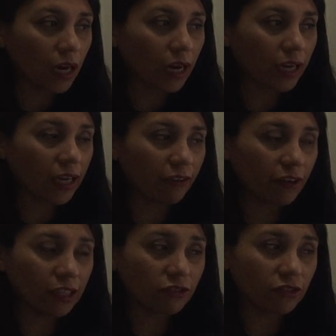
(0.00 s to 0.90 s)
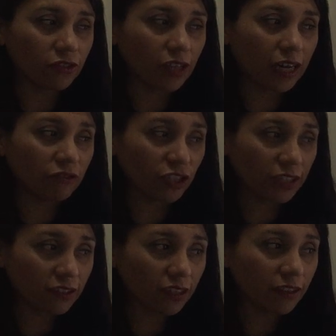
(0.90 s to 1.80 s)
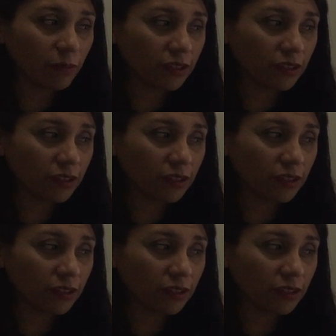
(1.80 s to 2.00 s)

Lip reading: I have had adjusted the